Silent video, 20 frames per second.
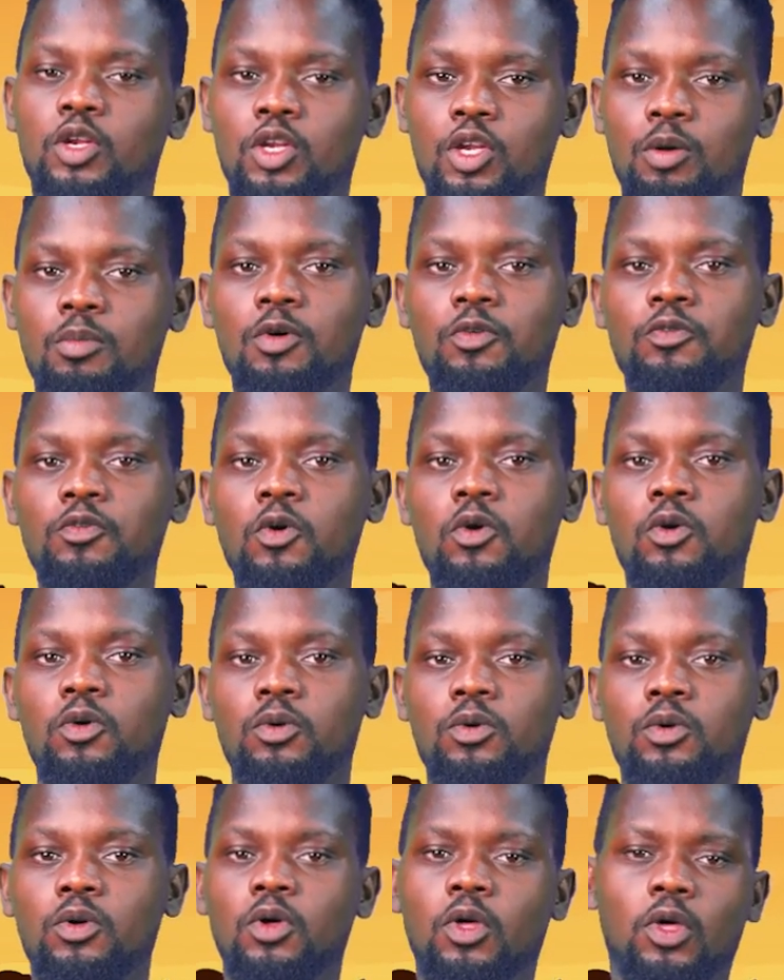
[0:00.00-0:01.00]
Number 4.
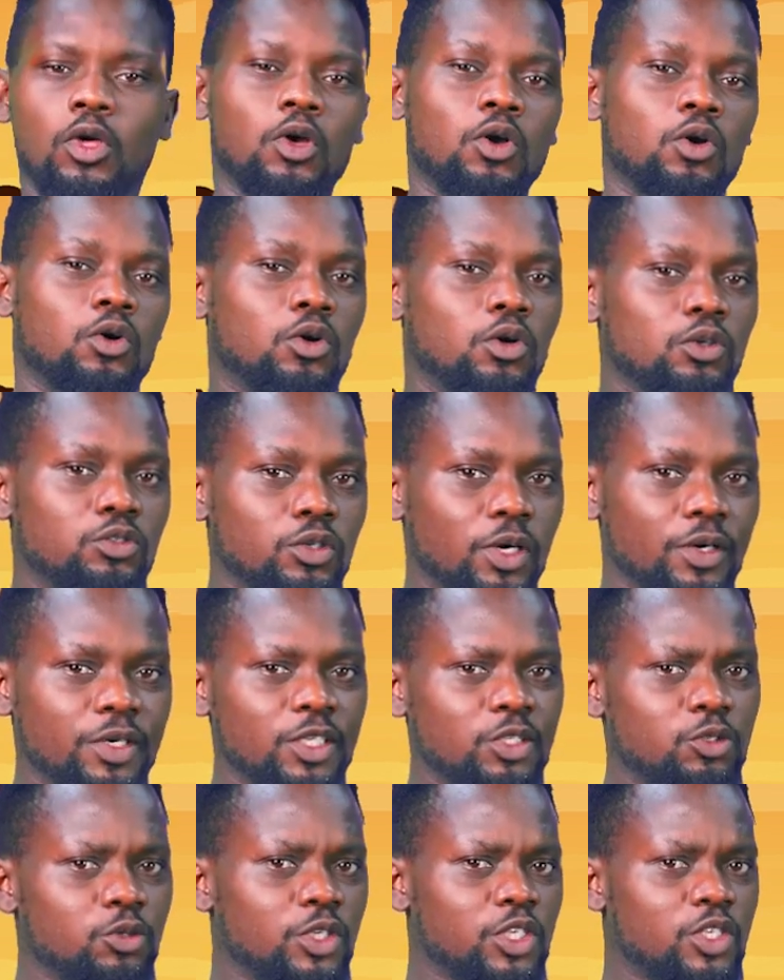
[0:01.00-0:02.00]

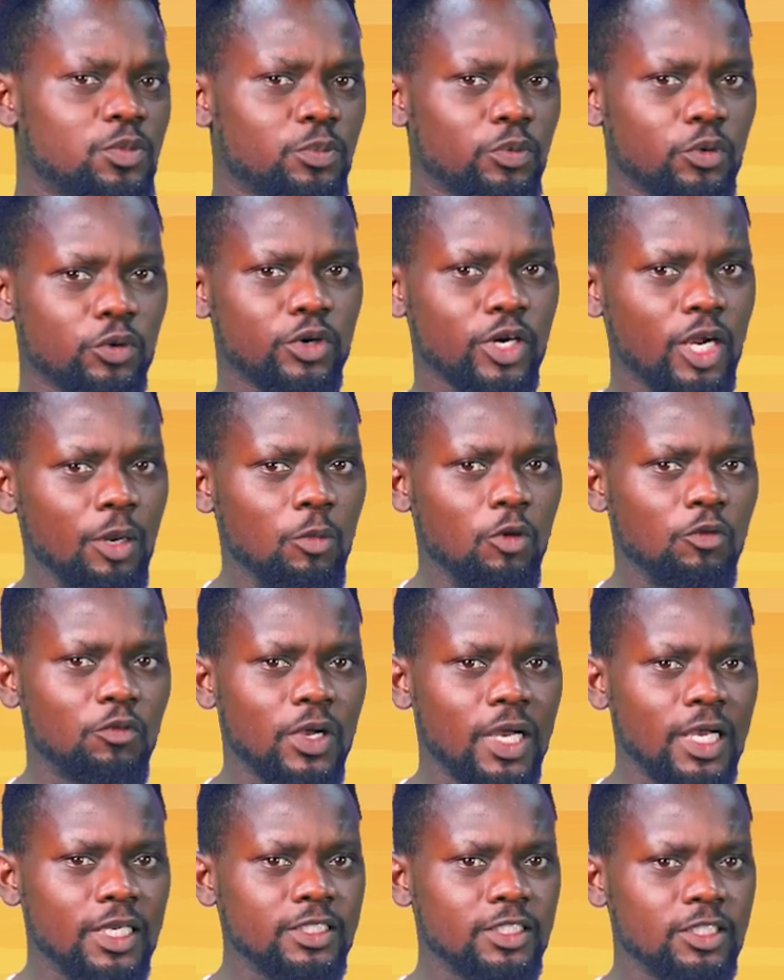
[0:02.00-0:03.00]
Contrary to his program of
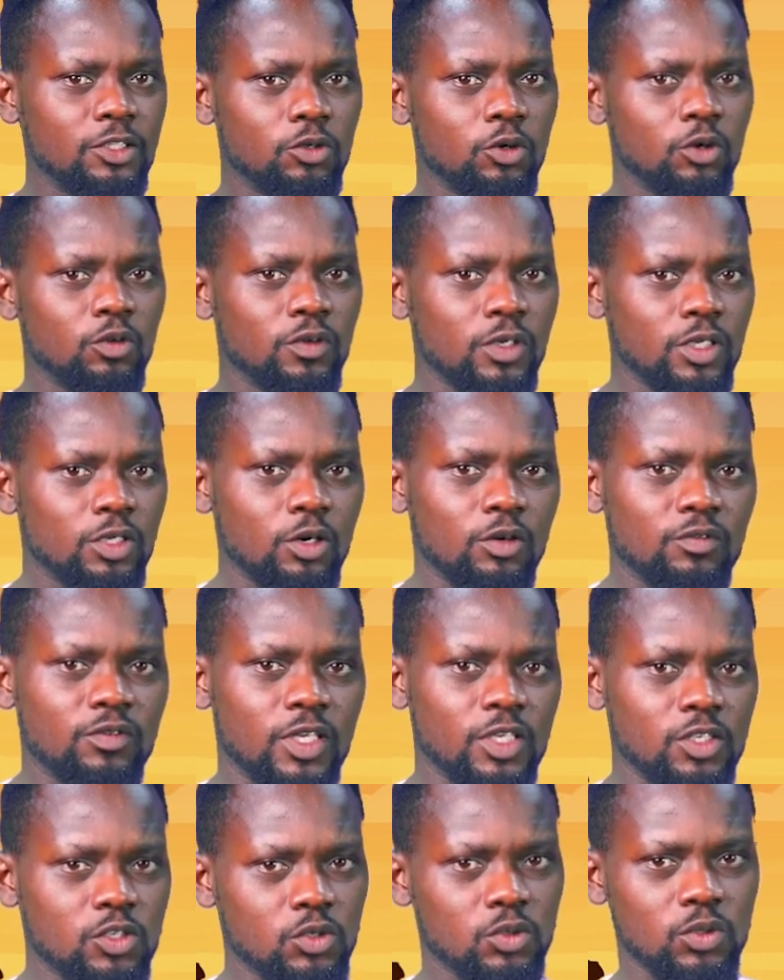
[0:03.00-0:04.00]
handing over
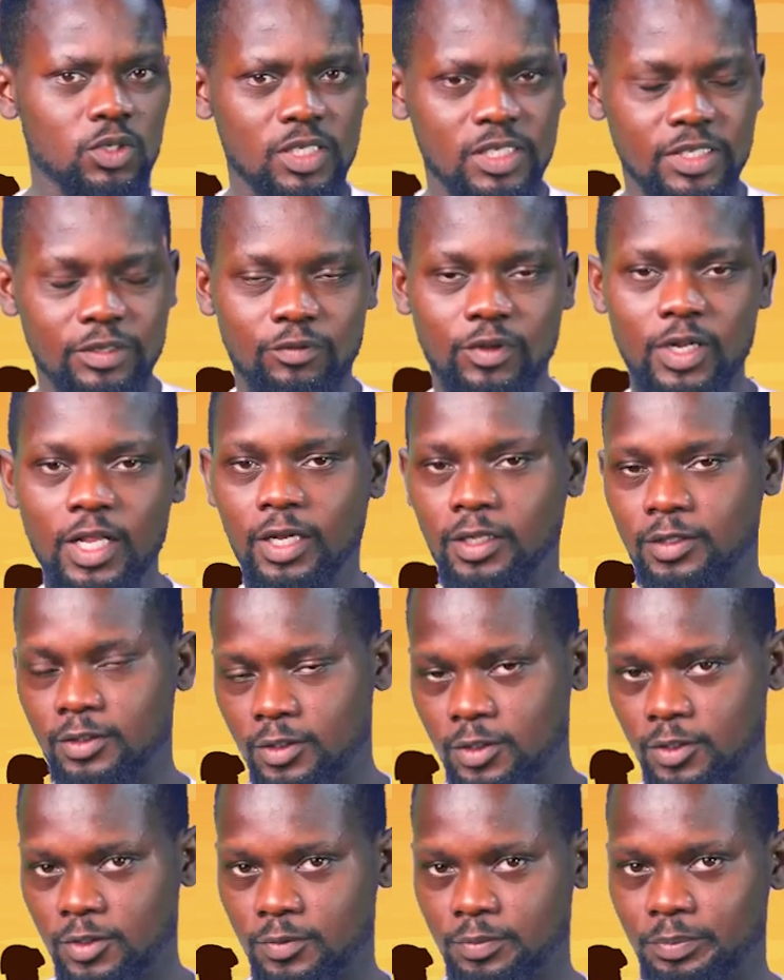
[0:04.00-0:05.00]
governance to the
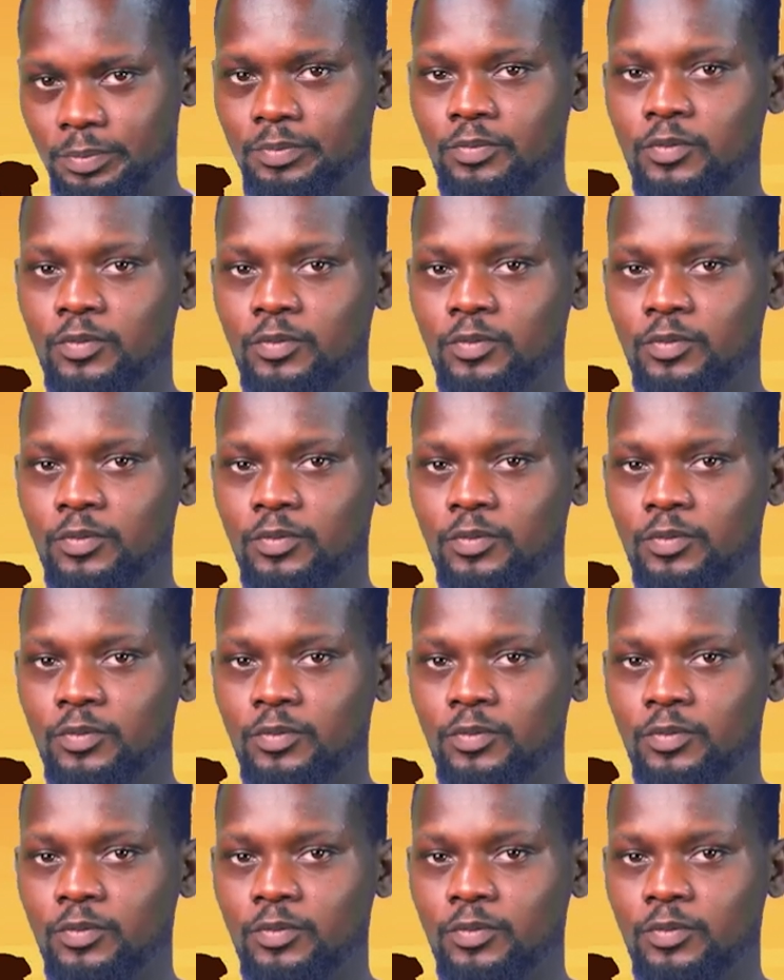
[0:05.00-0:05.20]
civilians,